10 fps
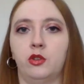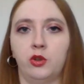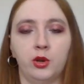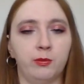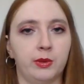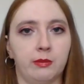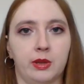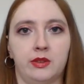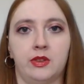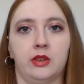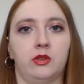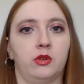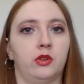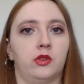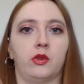could have been my
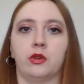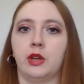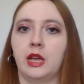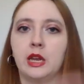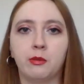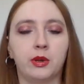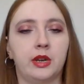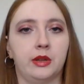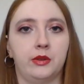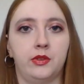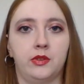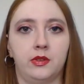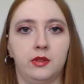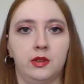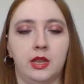sisters or anyone
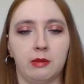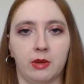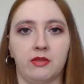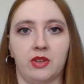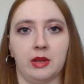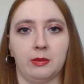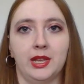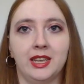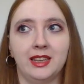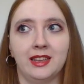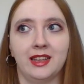else in my family.